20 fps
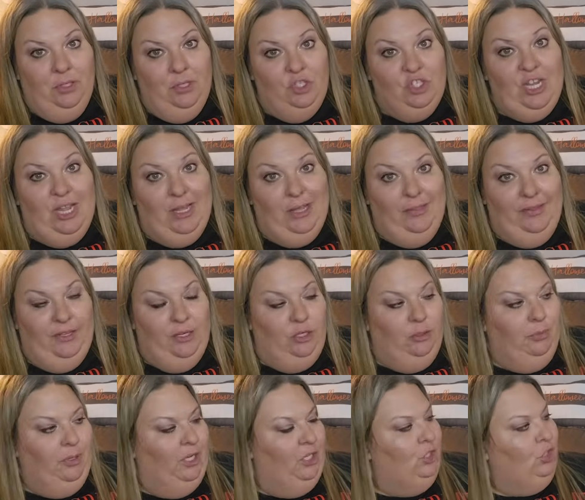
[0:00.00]

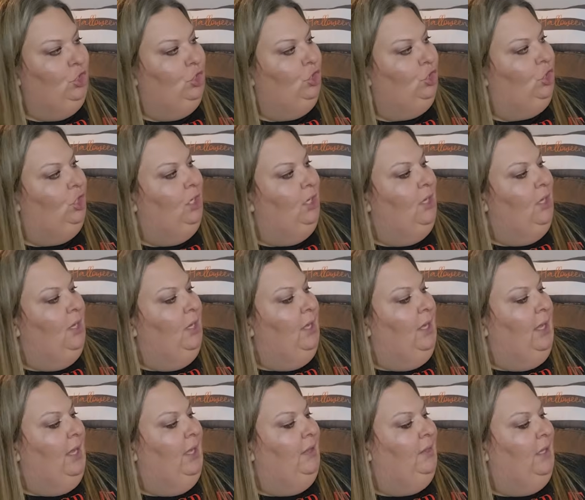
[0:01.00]
jack-o'-lantern punch.
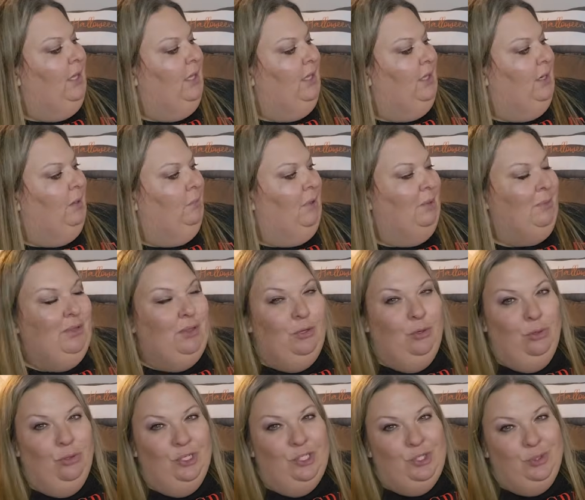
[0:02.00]
And then maybe the
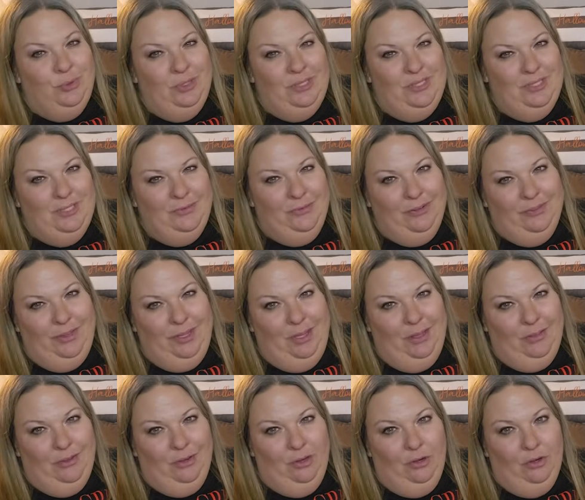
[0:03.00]
orange ones for the
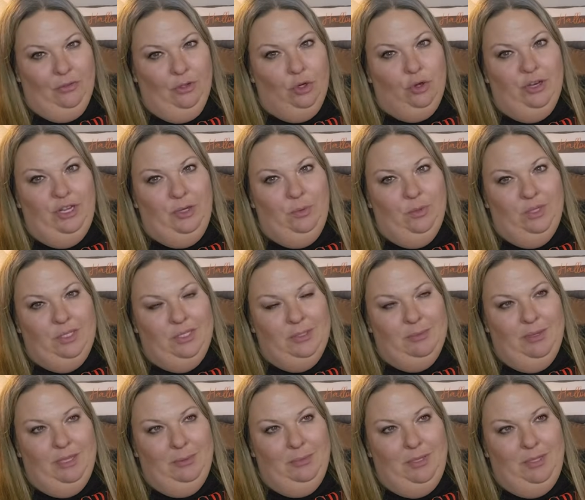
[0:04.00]
other, or the green ones
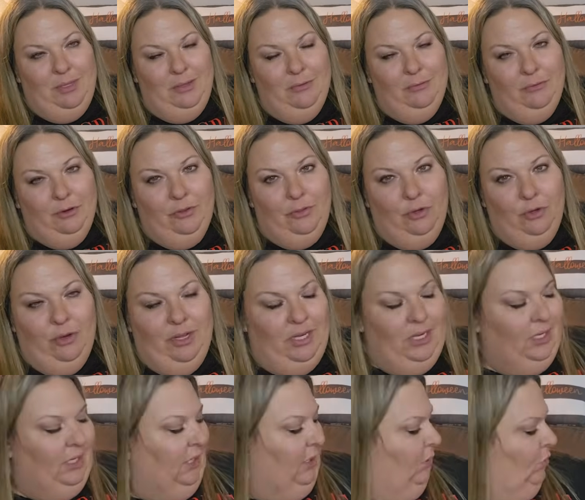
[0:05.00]
maybe for the
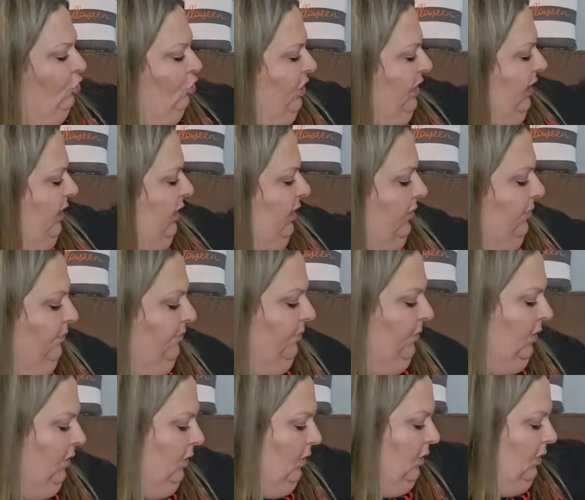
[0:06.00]
grenadine drink.
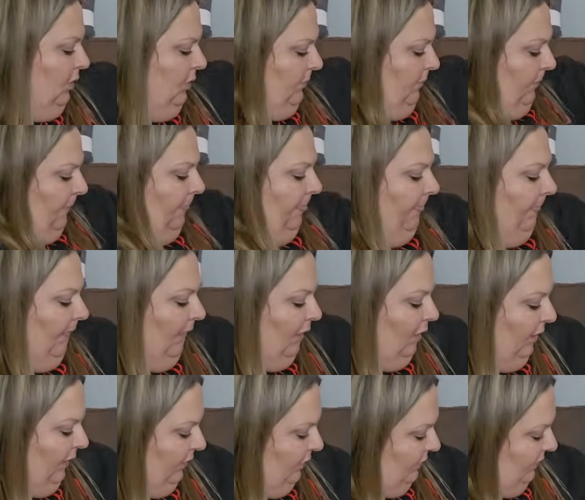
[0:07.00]

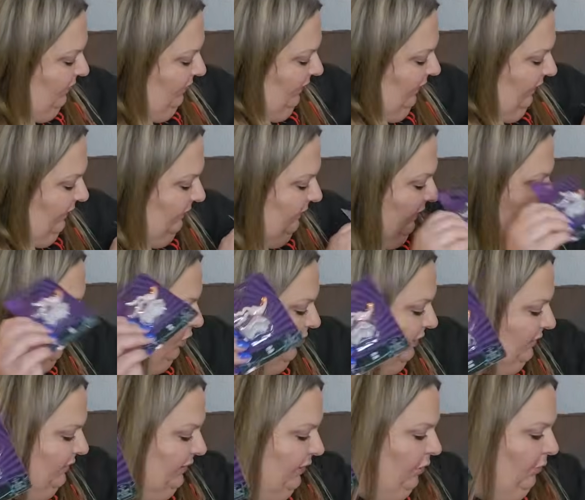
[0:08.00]
Alright, yes, here
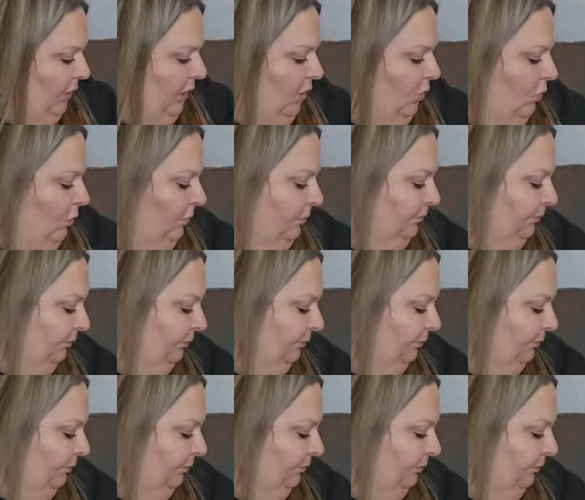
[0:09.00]
is 0.